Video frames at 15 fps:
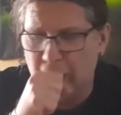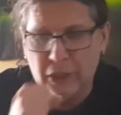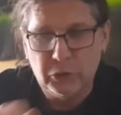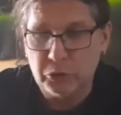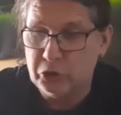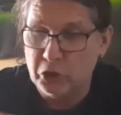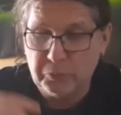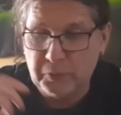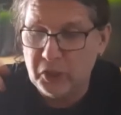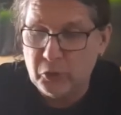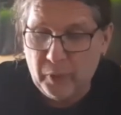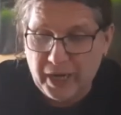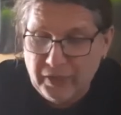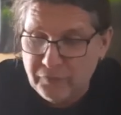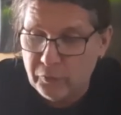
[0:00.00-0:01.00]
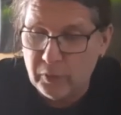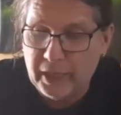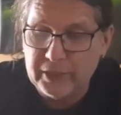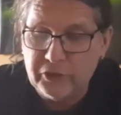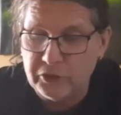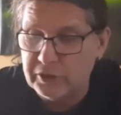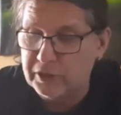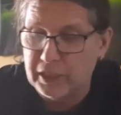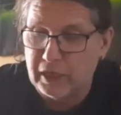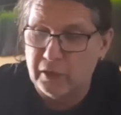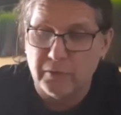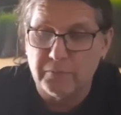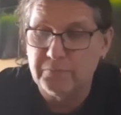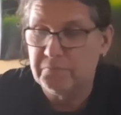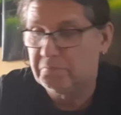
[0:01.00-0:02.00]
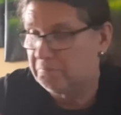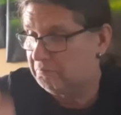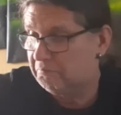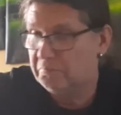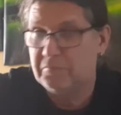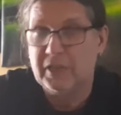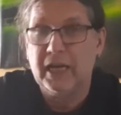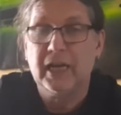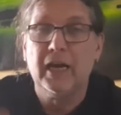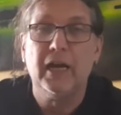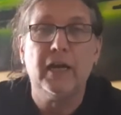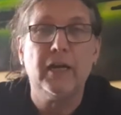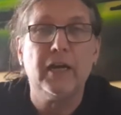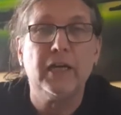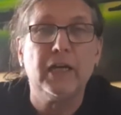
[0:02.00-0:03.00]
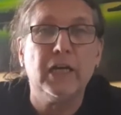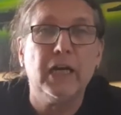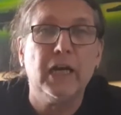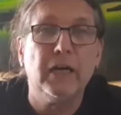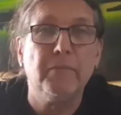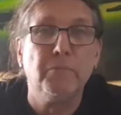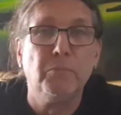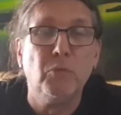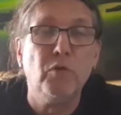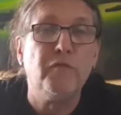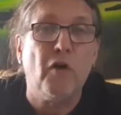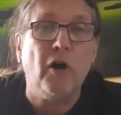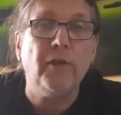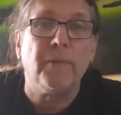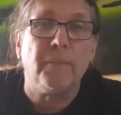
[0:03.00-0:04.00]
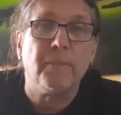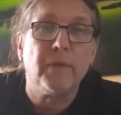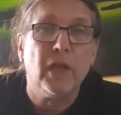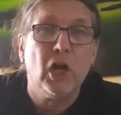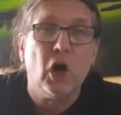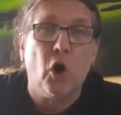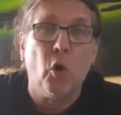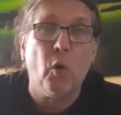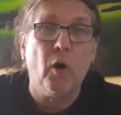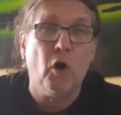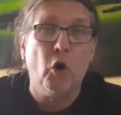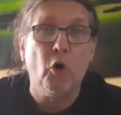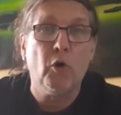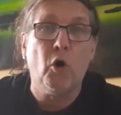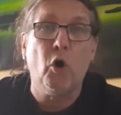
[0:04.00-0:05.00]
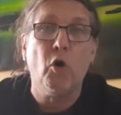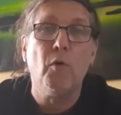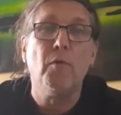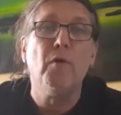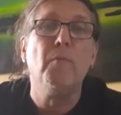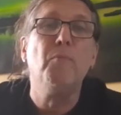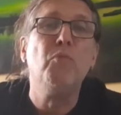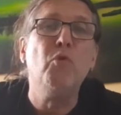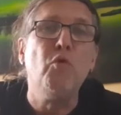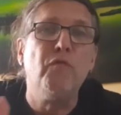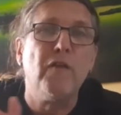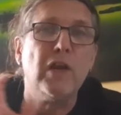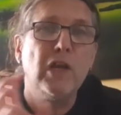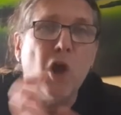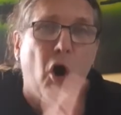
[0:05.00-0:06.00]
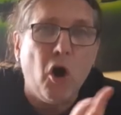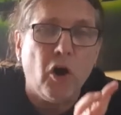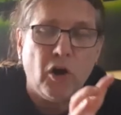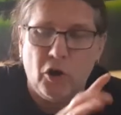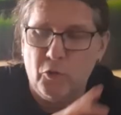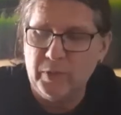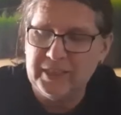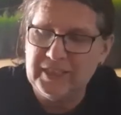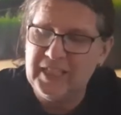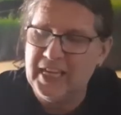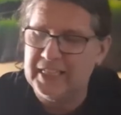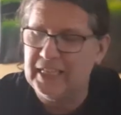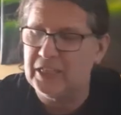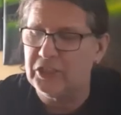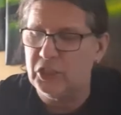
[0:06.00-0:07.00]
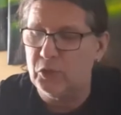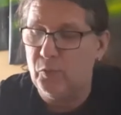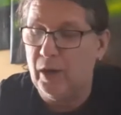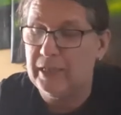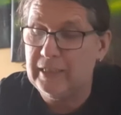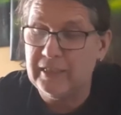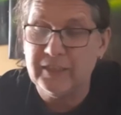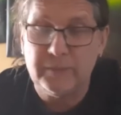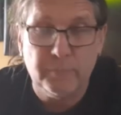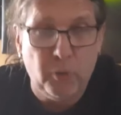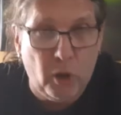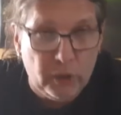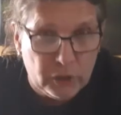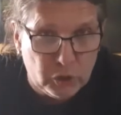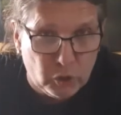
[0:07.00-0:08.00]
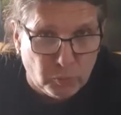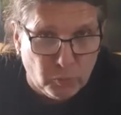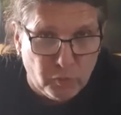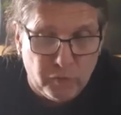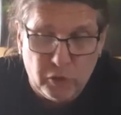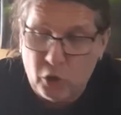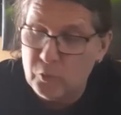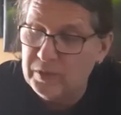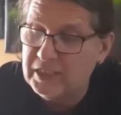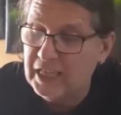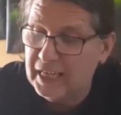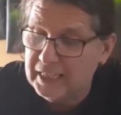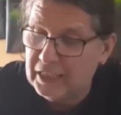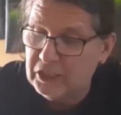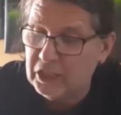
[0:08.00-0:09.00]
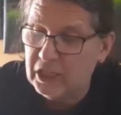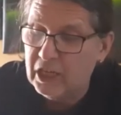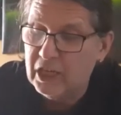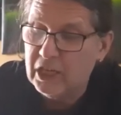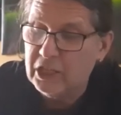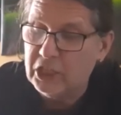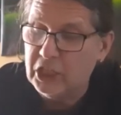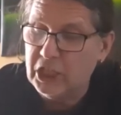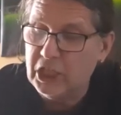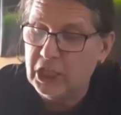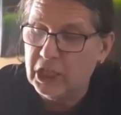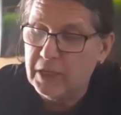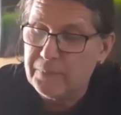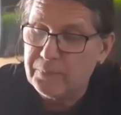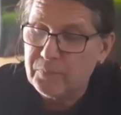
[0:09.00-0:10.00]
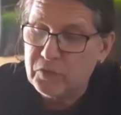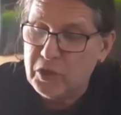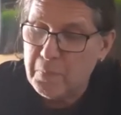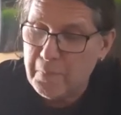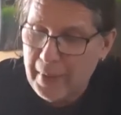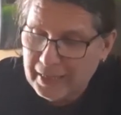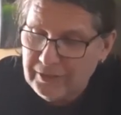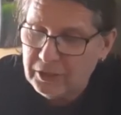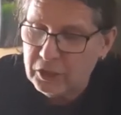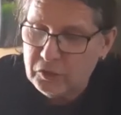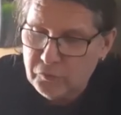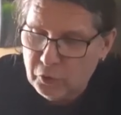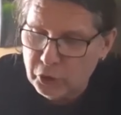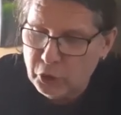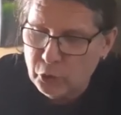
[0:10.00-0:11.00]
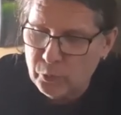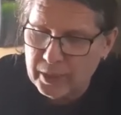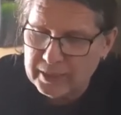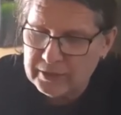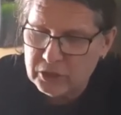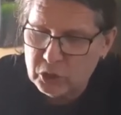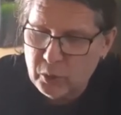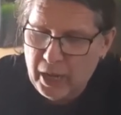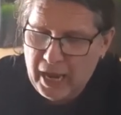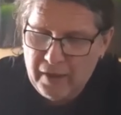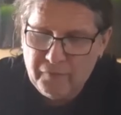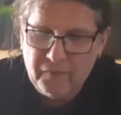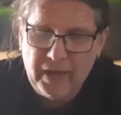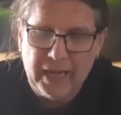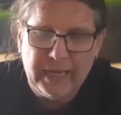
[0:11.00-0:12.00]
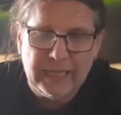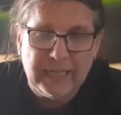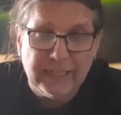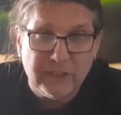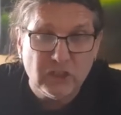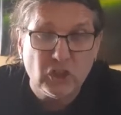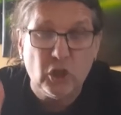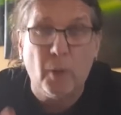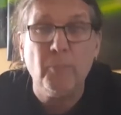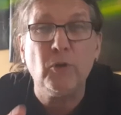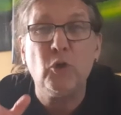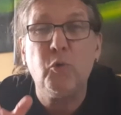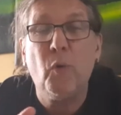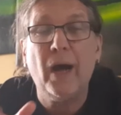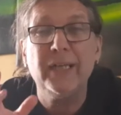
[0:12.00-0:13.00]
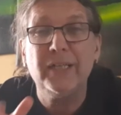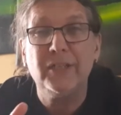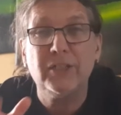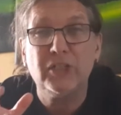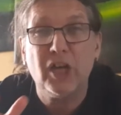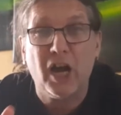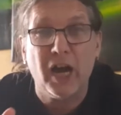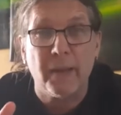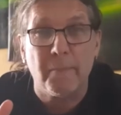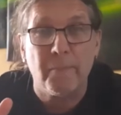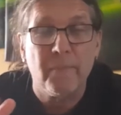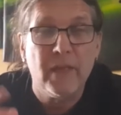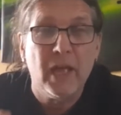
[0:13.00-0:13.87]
to just be grateful and just, you know, uh, move on or, or, or move along with the energy. While it is important to move along with the energy, the the message for you is to have at least some quiet time